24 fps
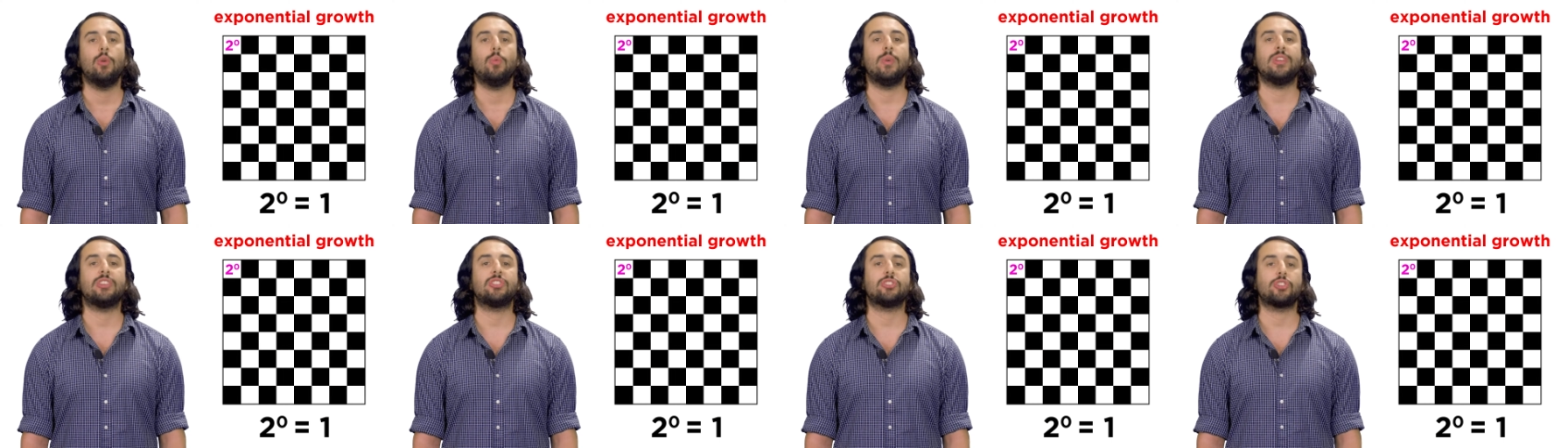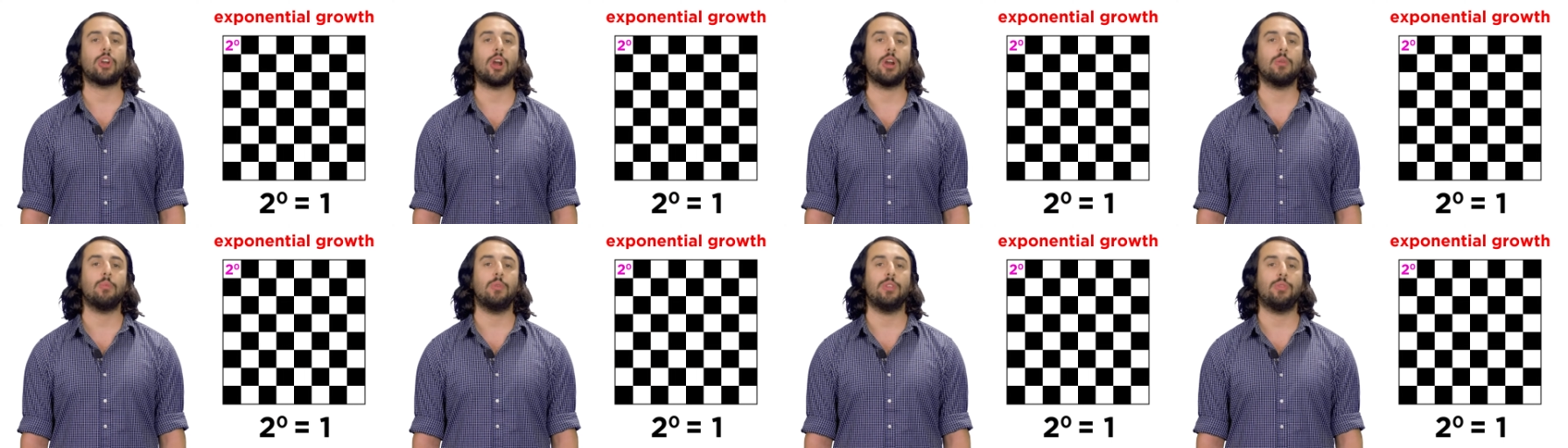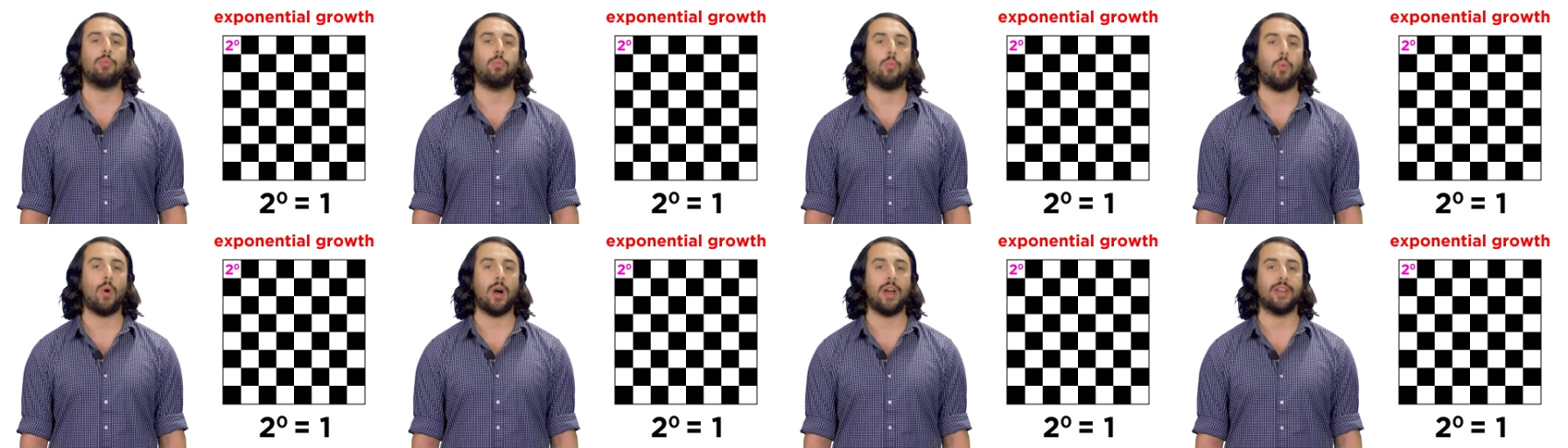We start
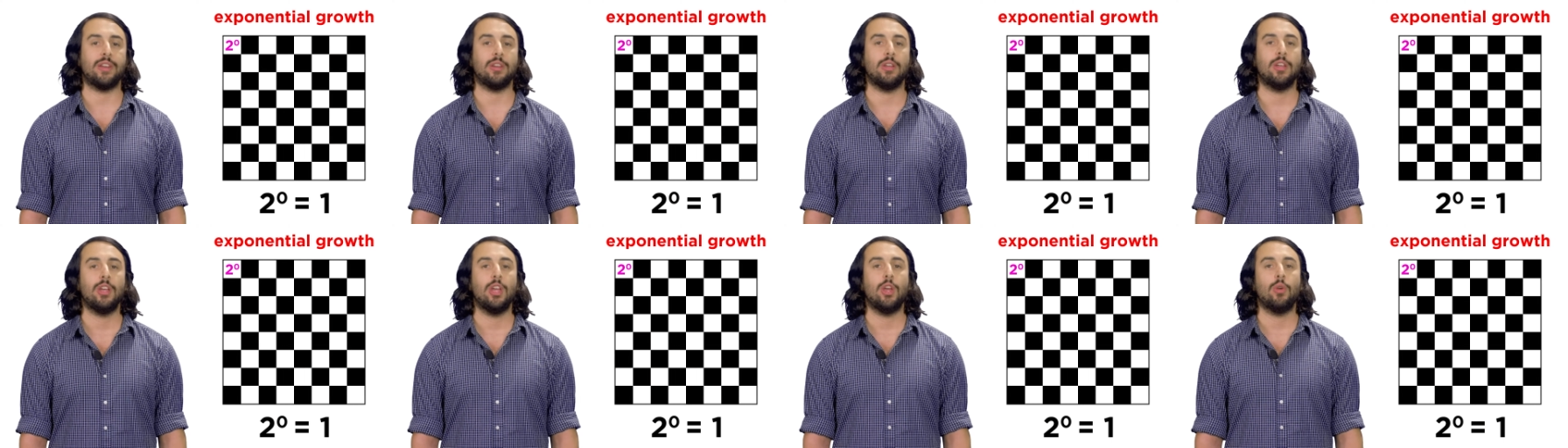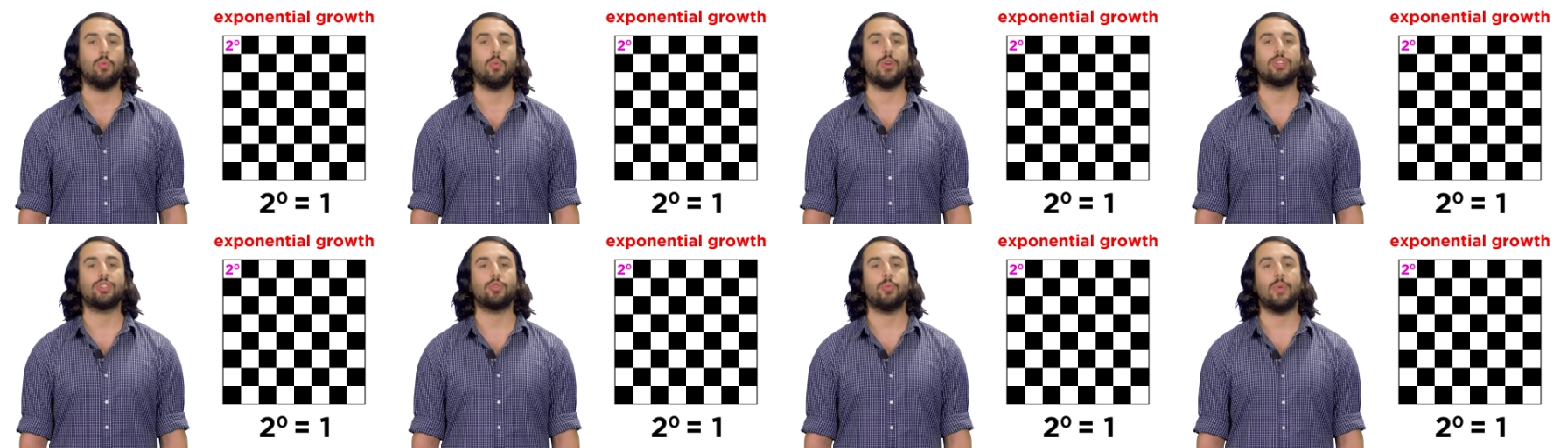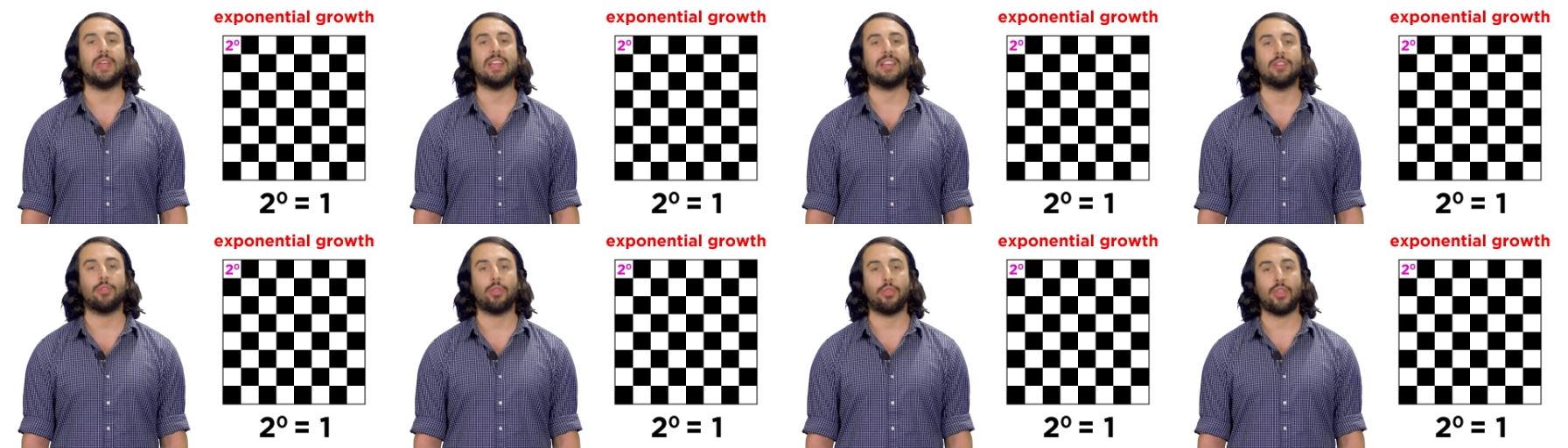with one, which
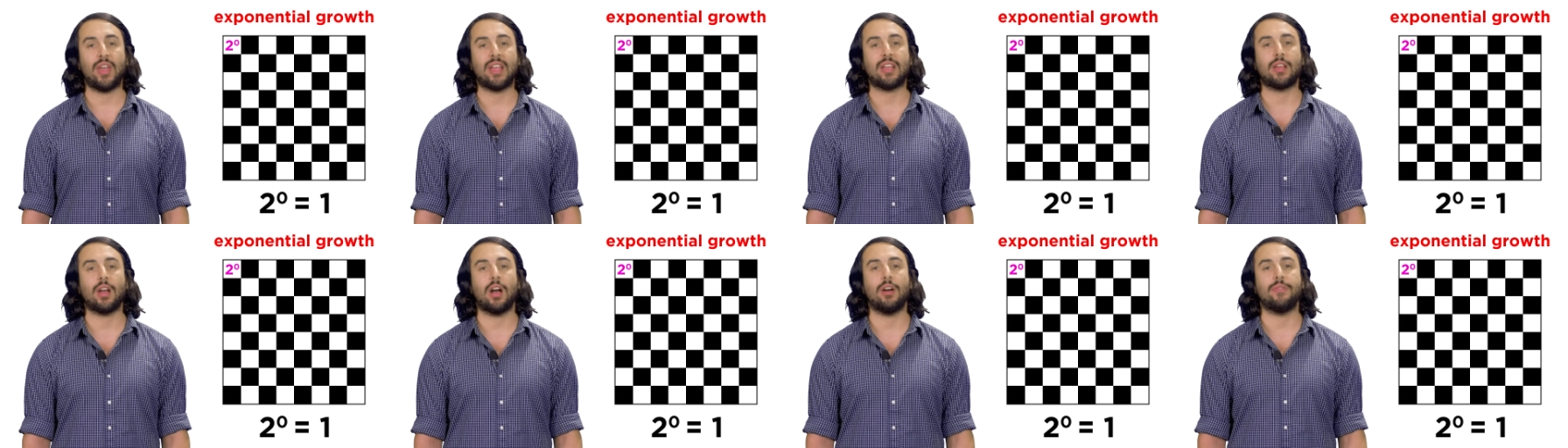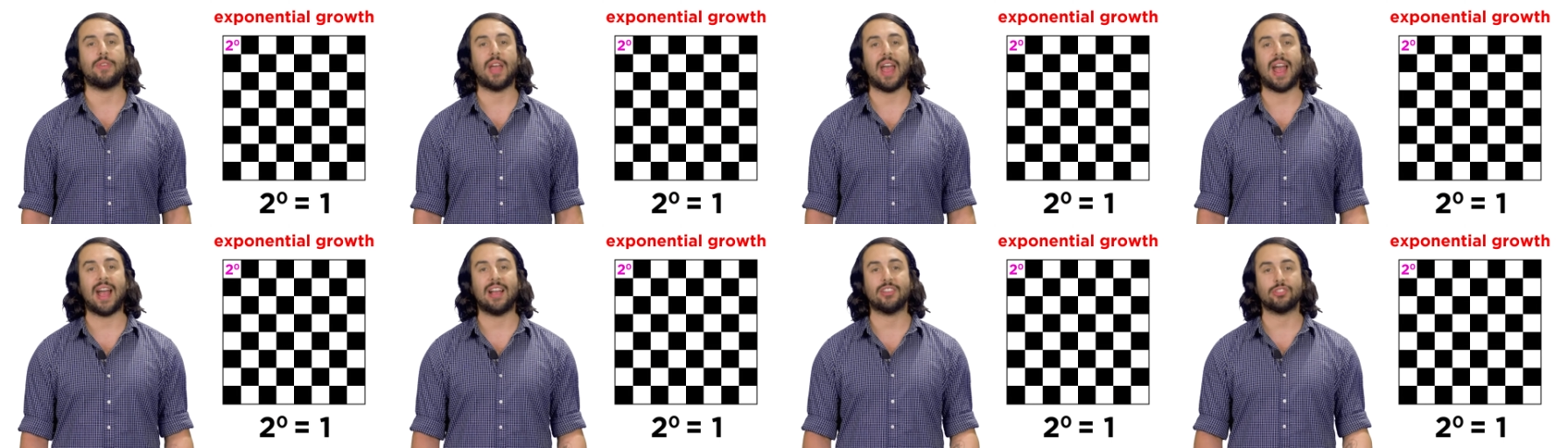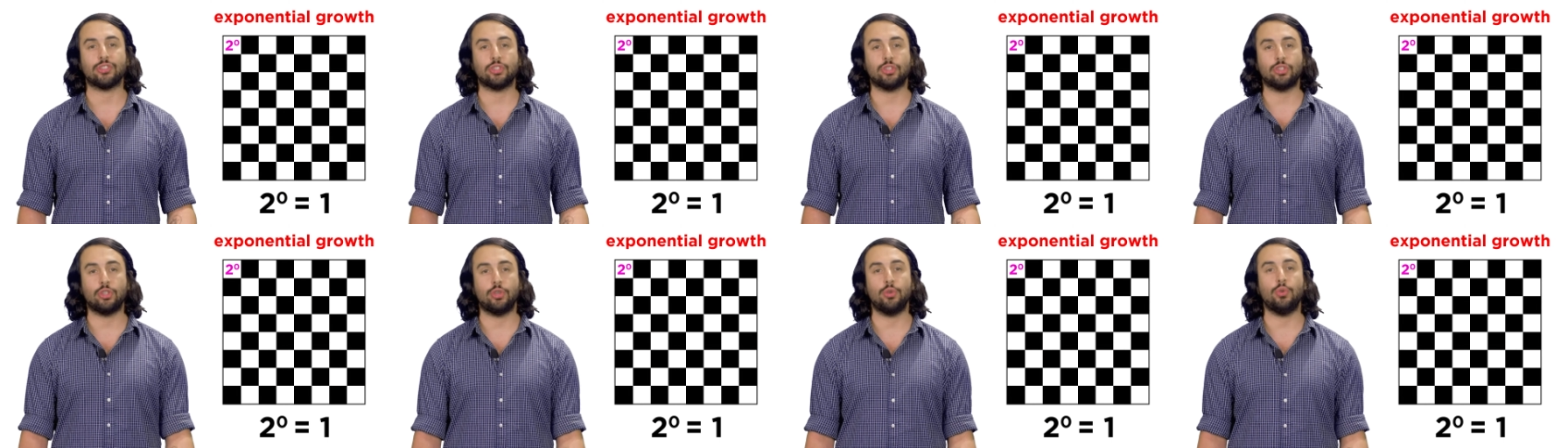we could think of
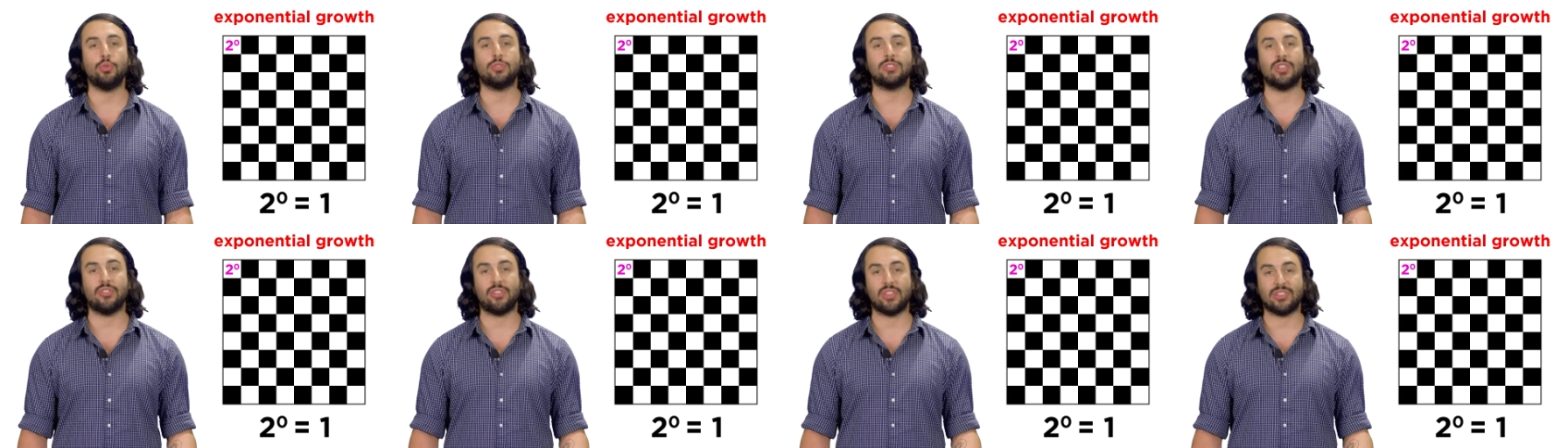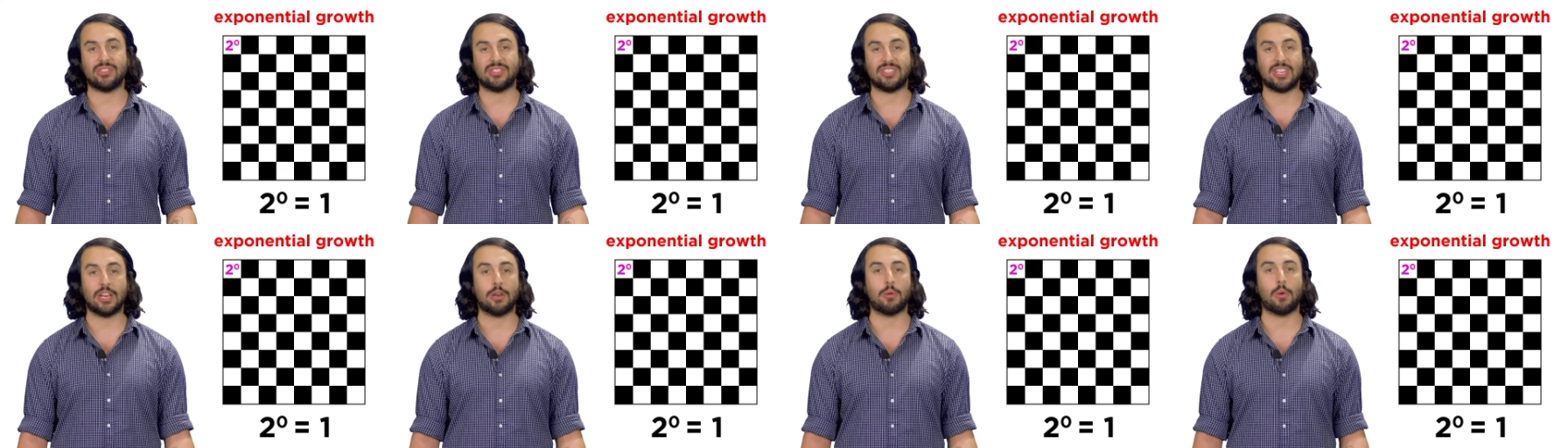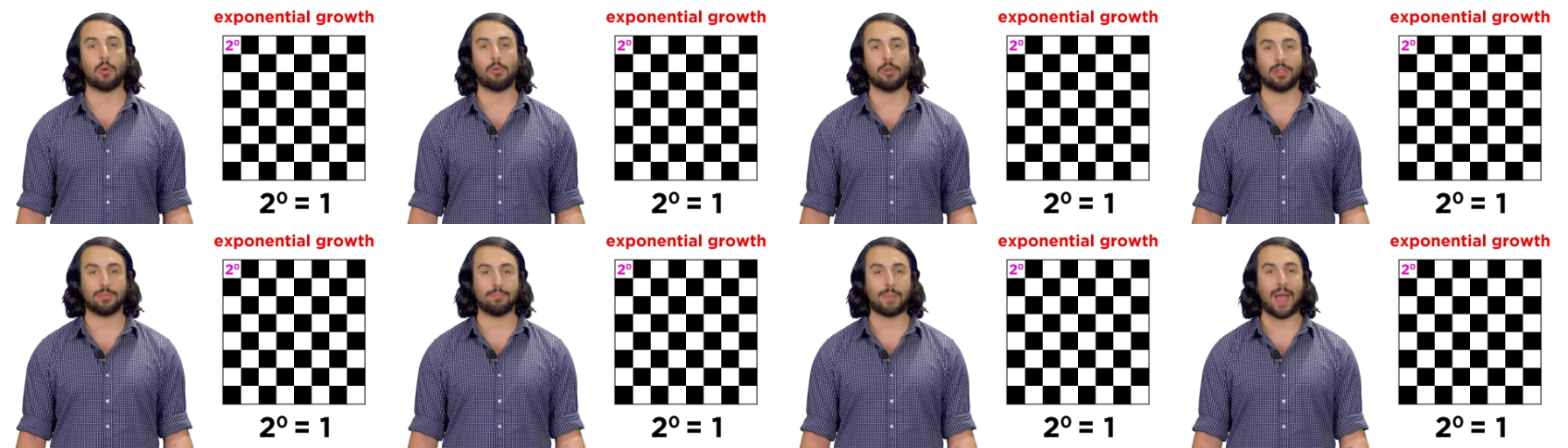as two to the
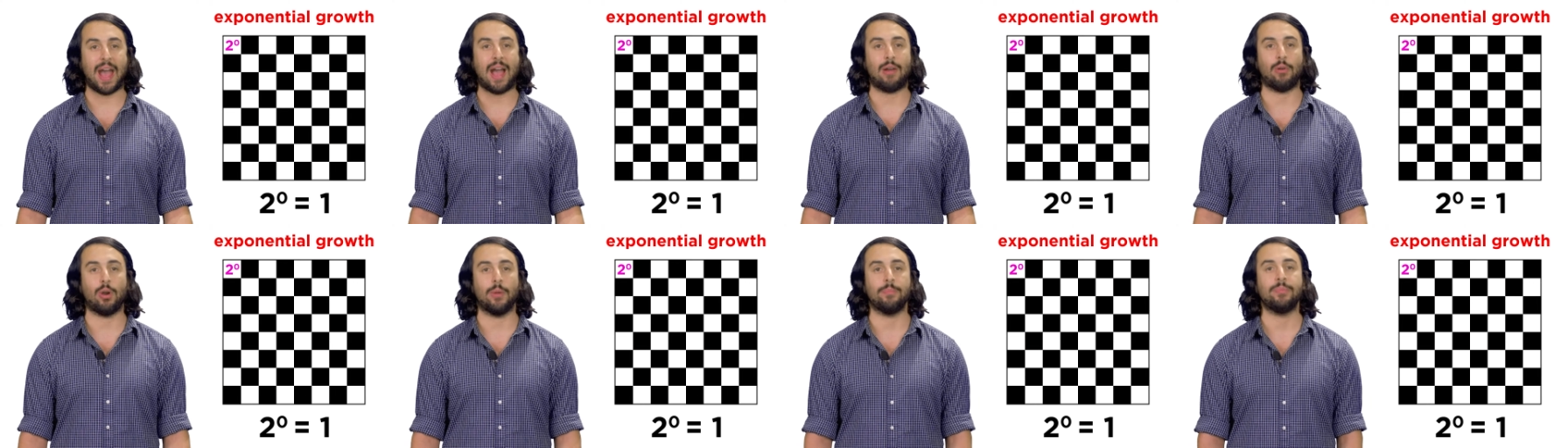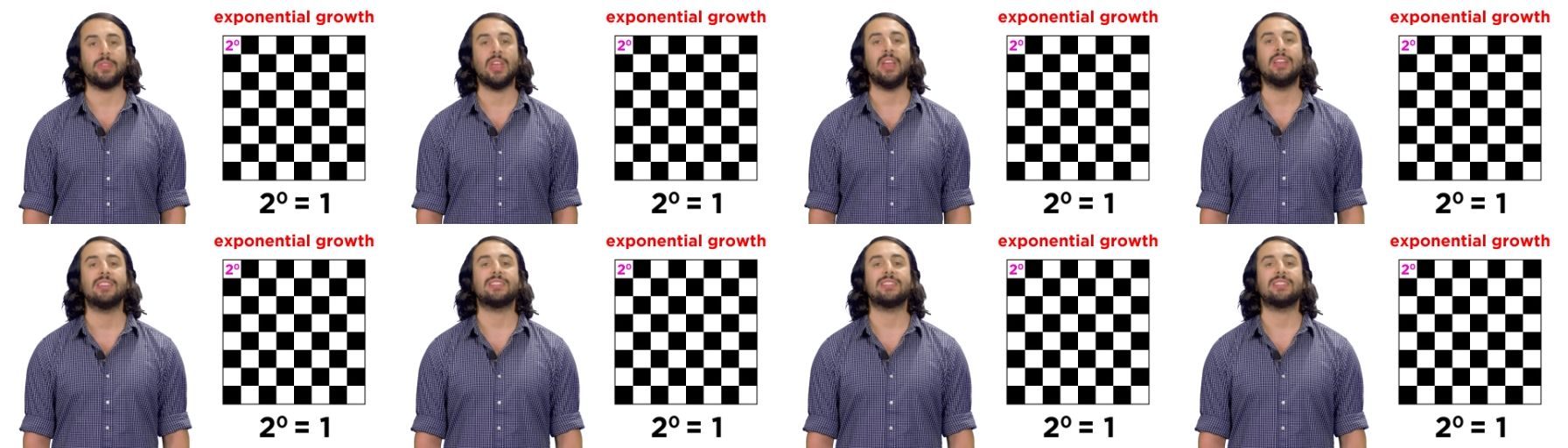zeroth power,